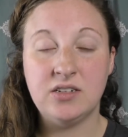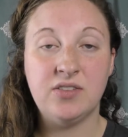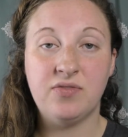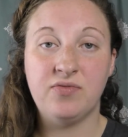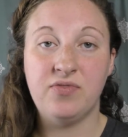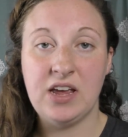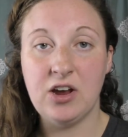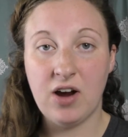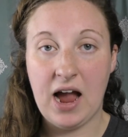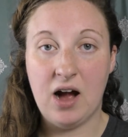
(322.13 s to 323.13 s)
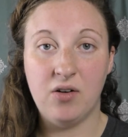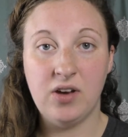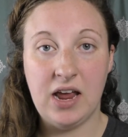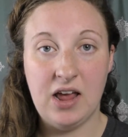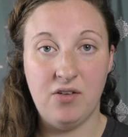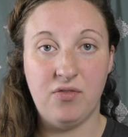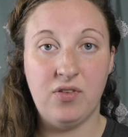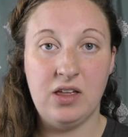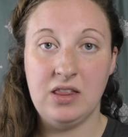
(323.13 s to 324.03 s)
to figure out if